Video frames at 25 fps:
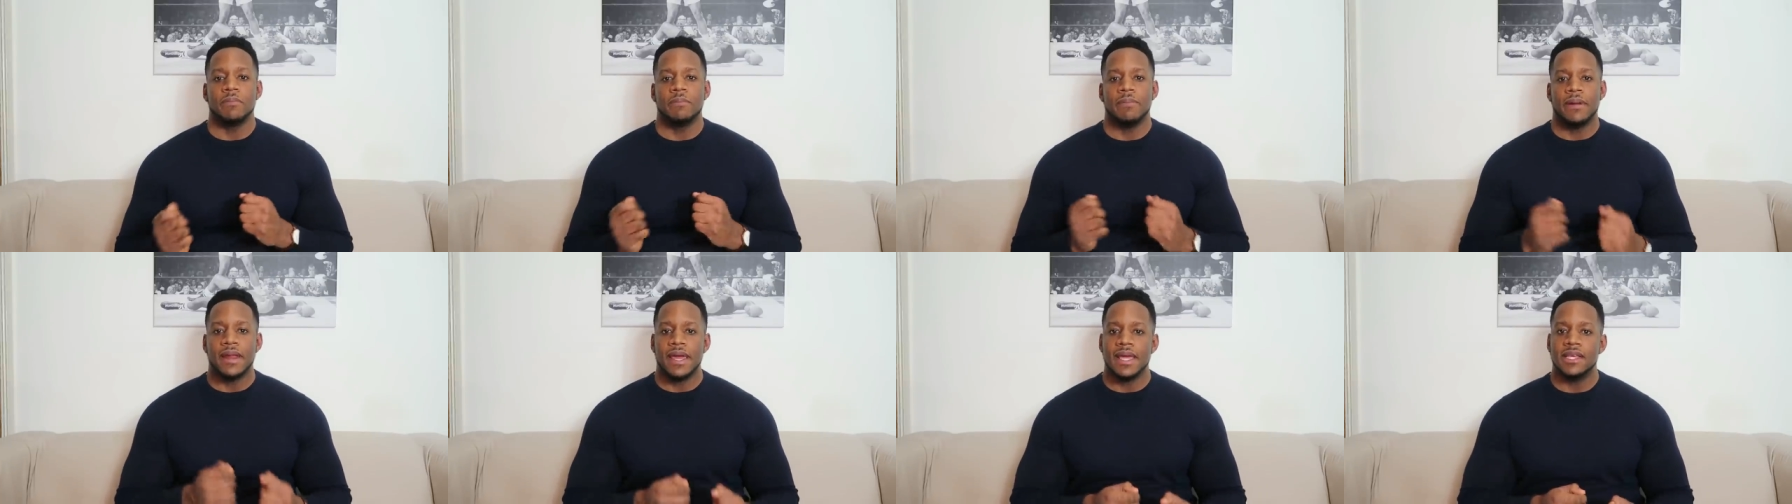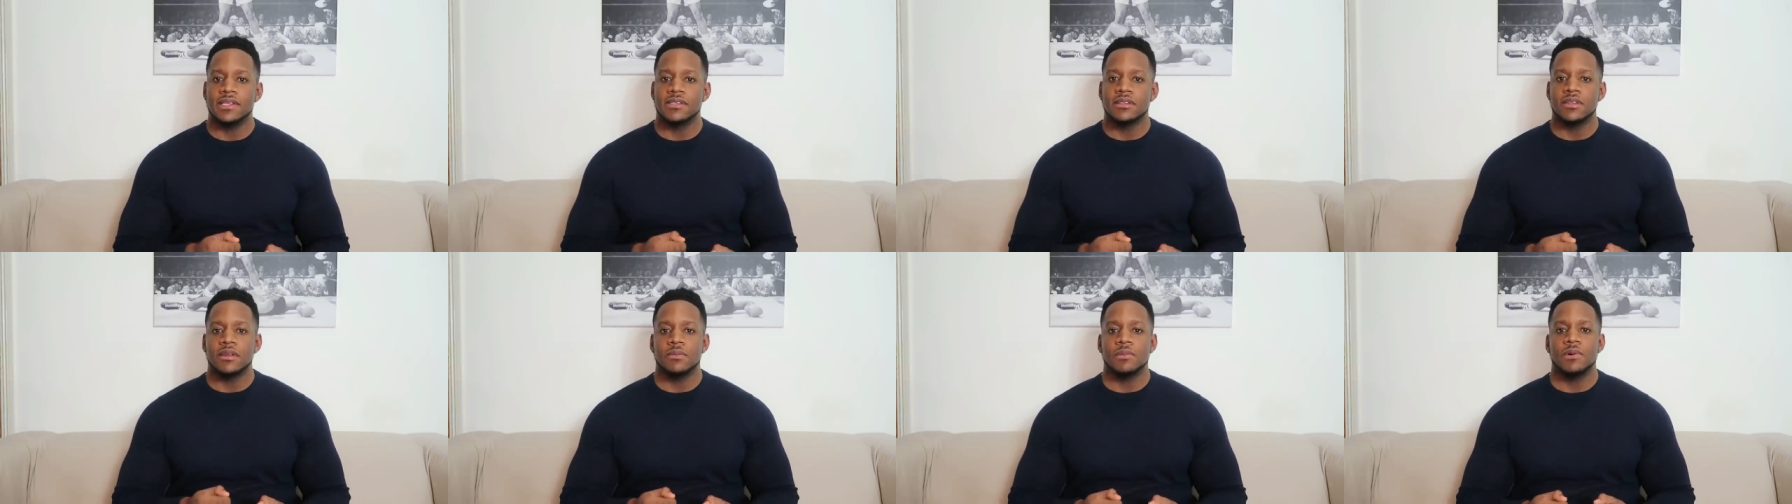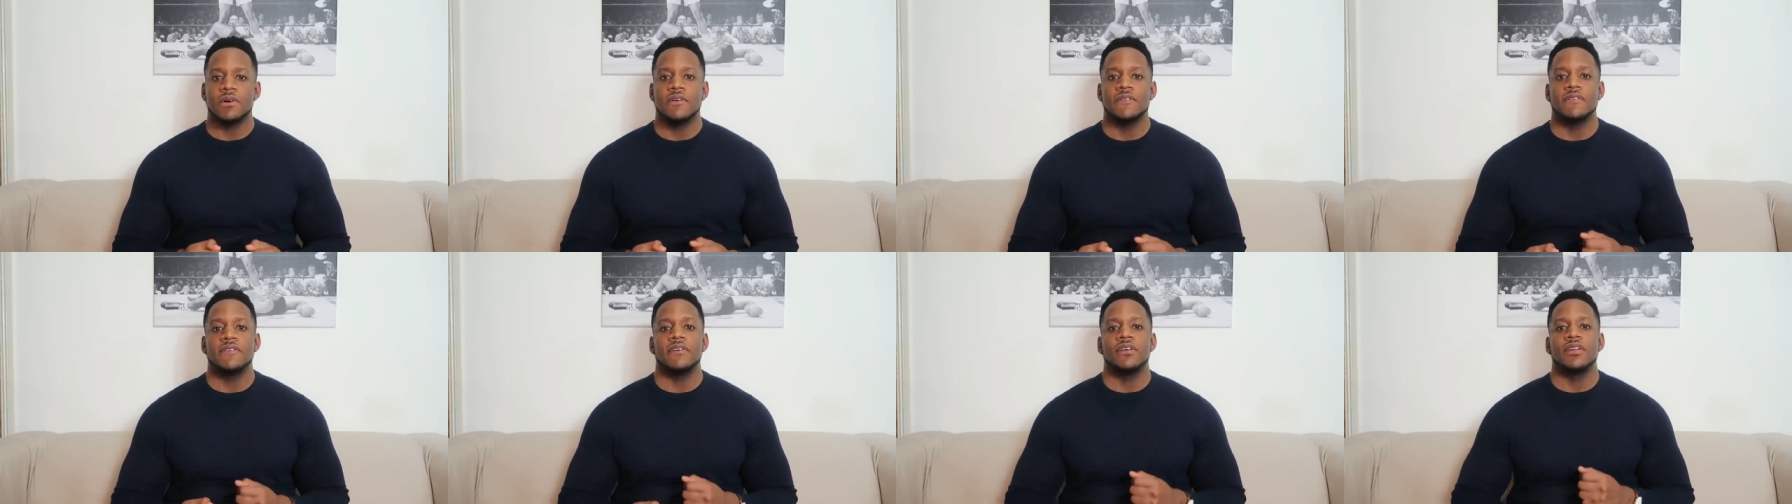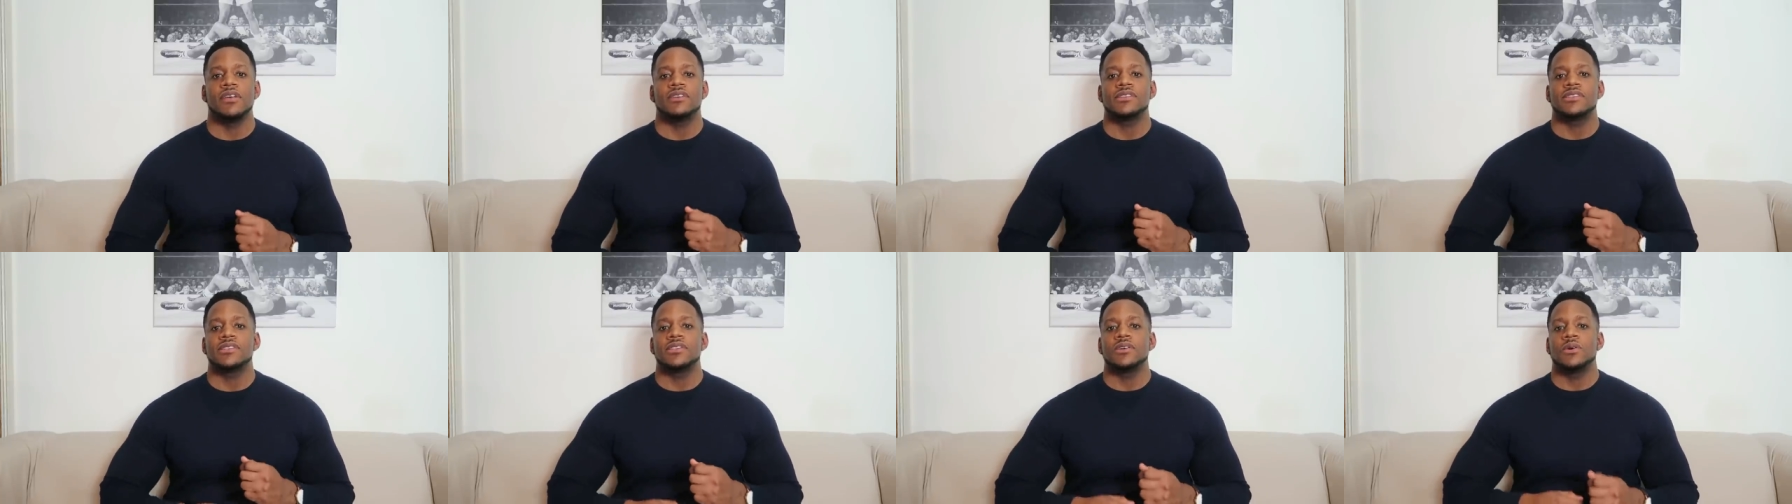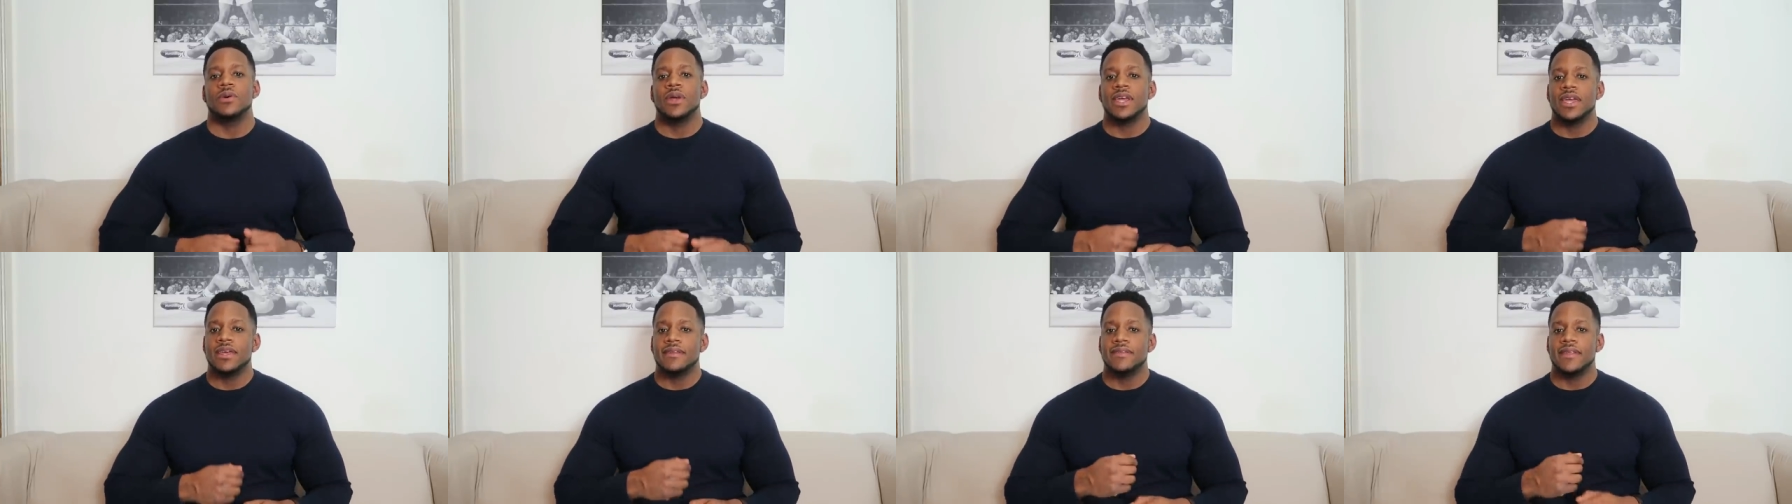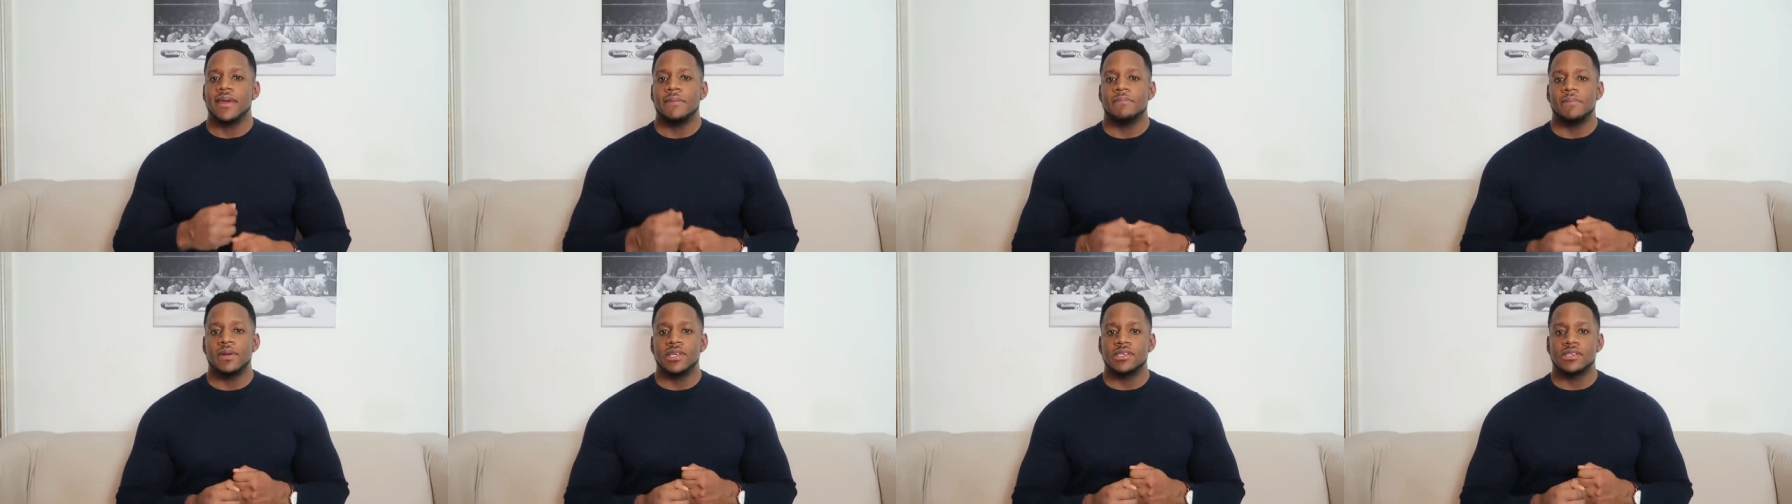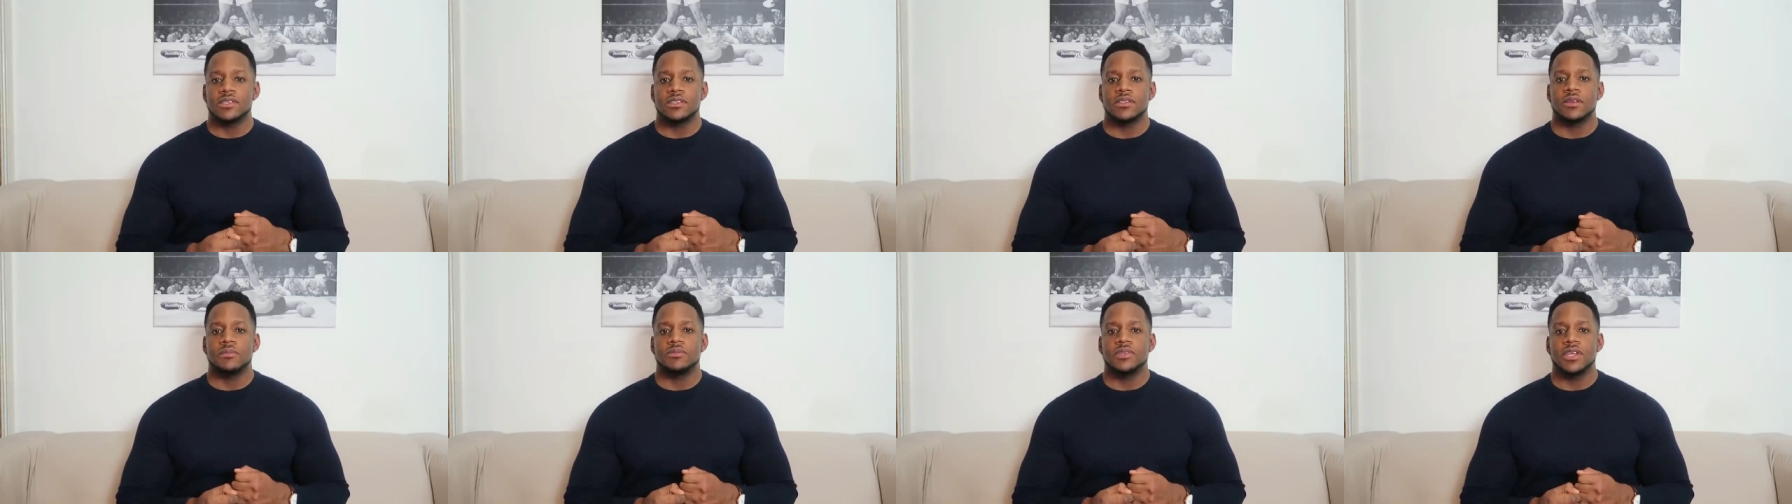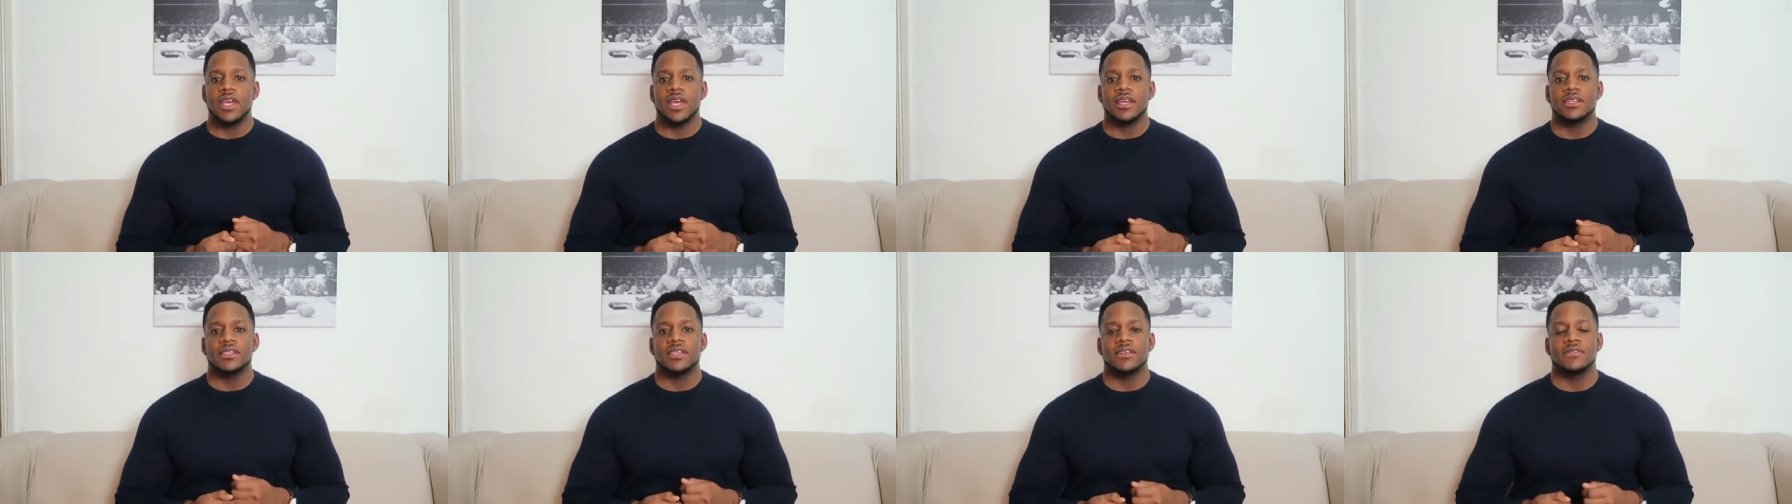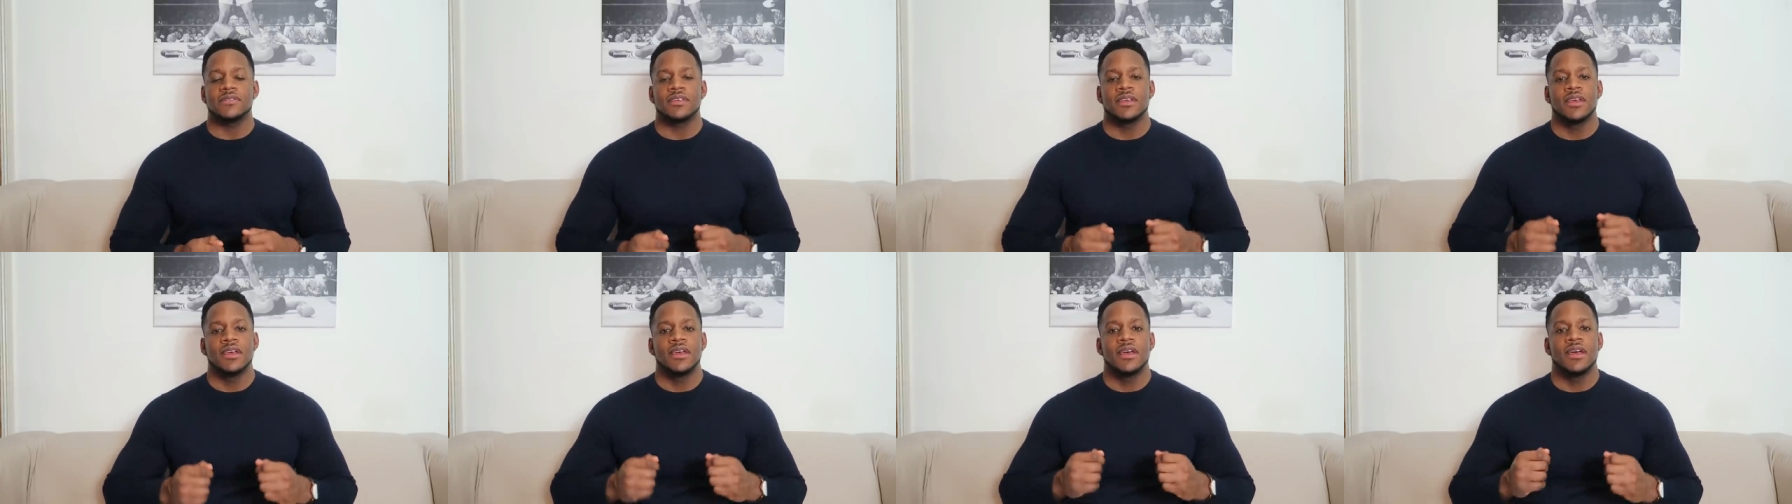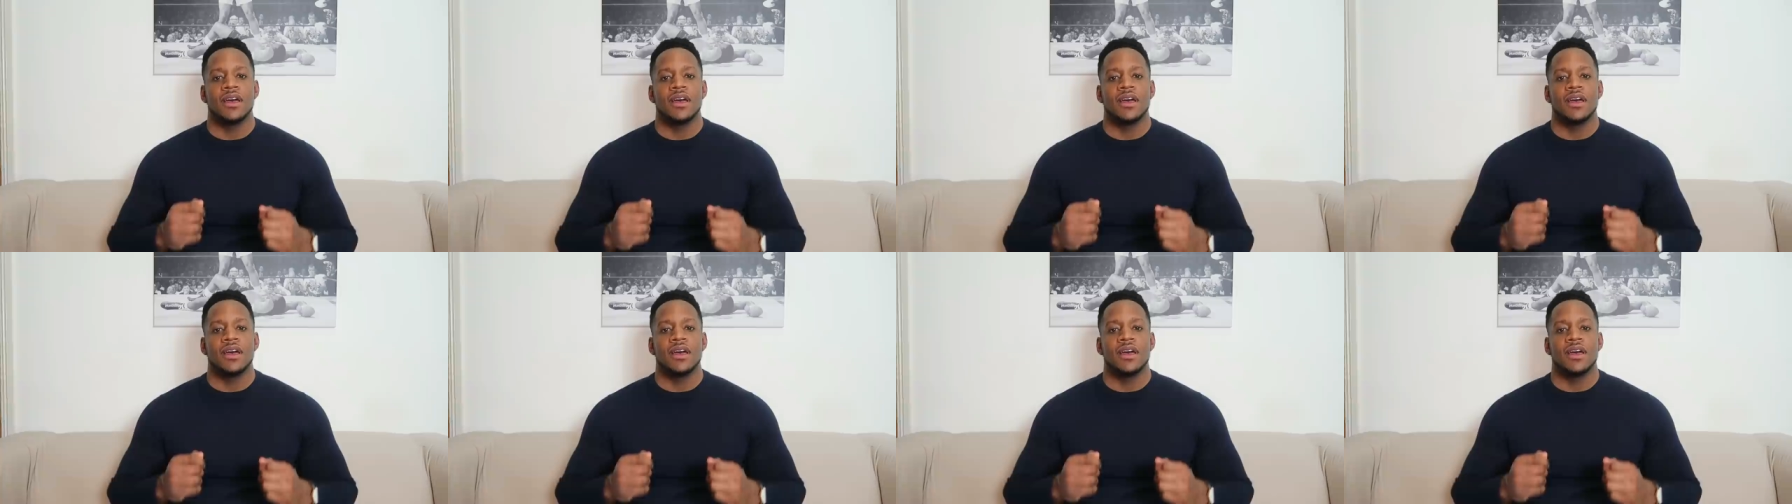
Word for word: plays in the portfolio are still hitting their business objectives.